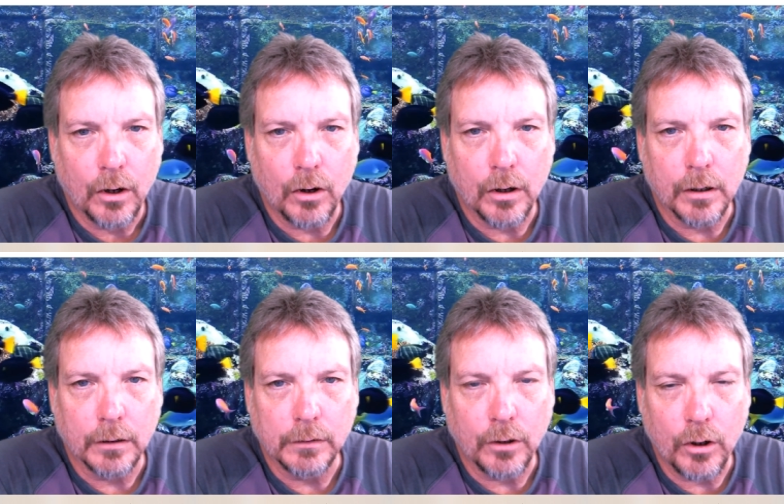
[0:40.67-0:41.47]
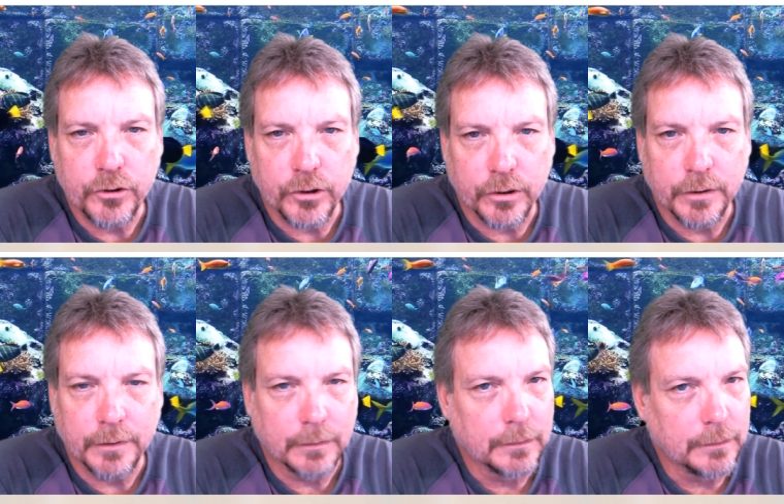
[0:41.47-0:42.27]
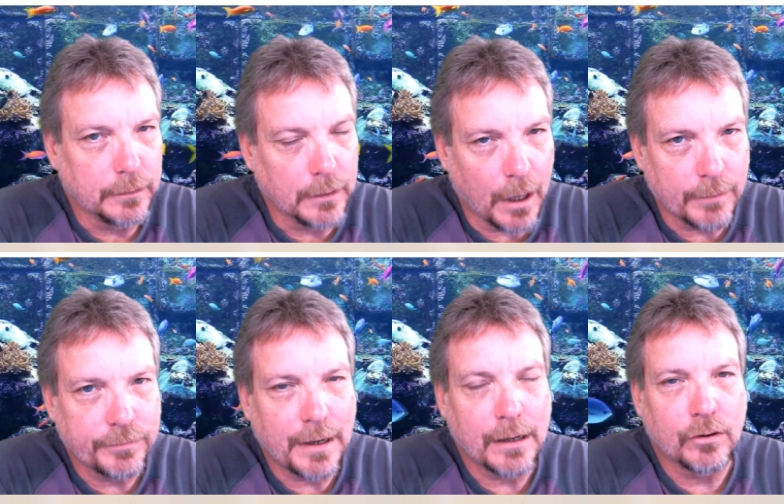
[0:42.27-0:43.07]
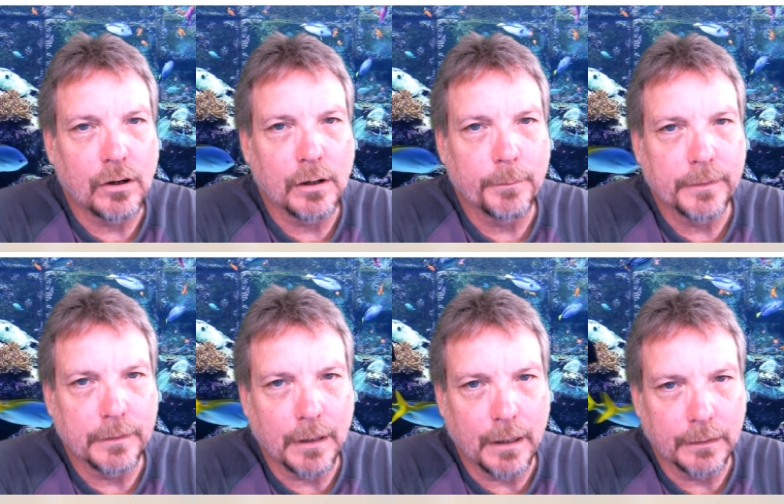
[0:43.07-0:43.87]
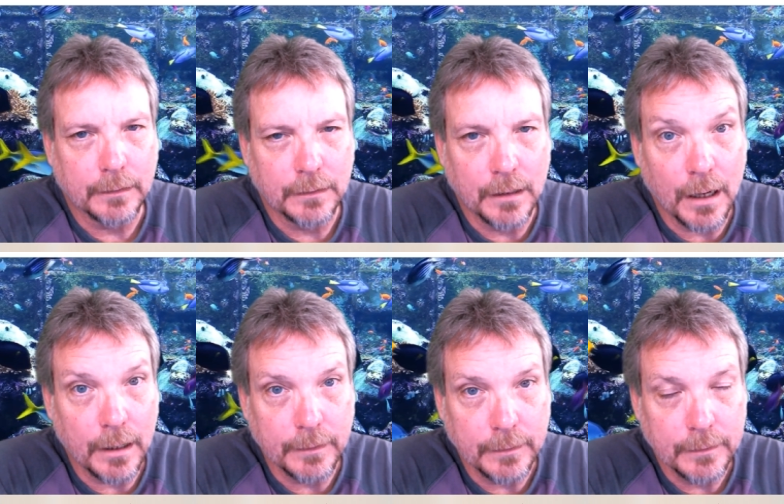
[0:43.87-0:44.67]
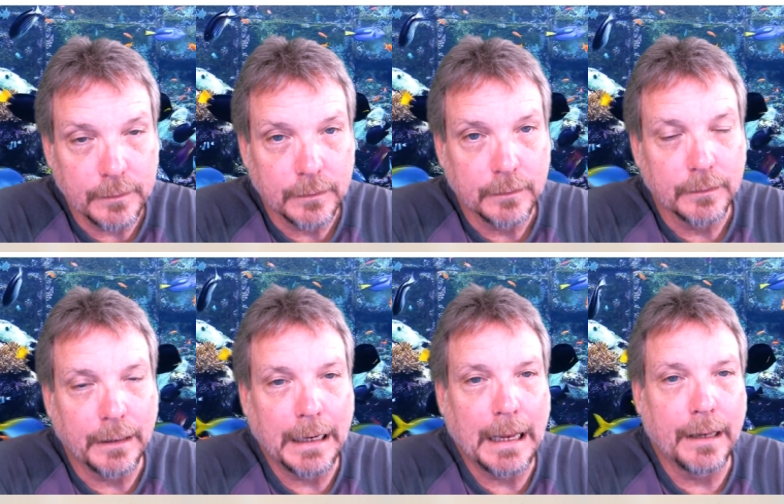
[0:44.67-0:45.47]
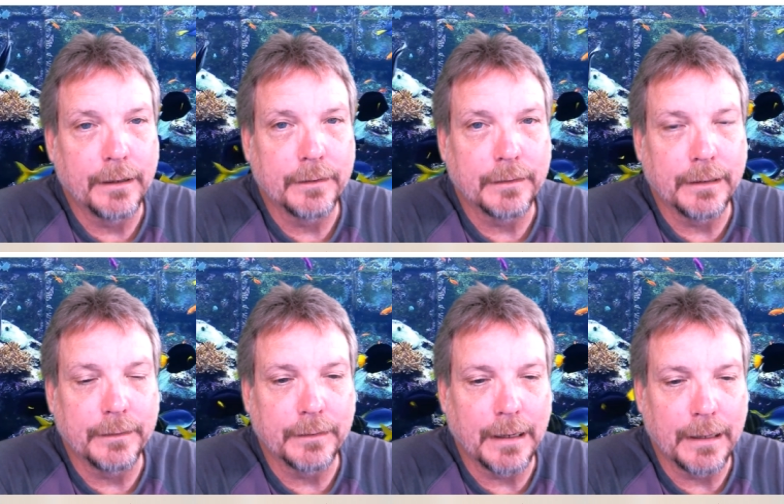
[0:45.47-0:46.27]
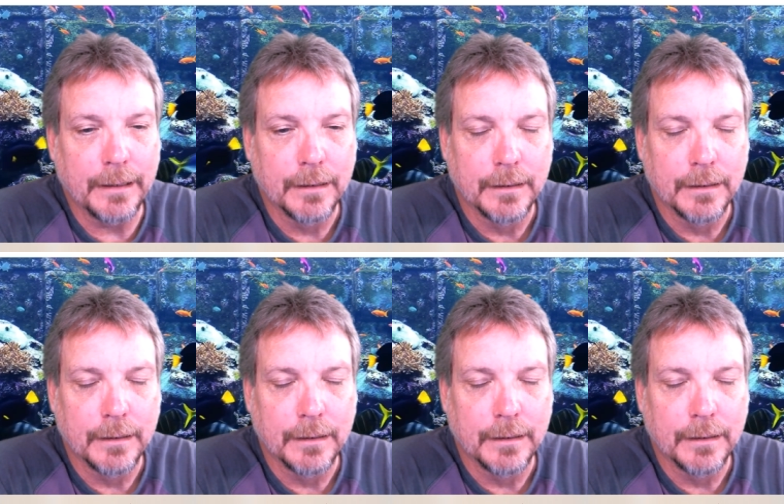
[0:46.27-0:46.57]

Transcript: are launchers, not firearms, not guns, and it's it's a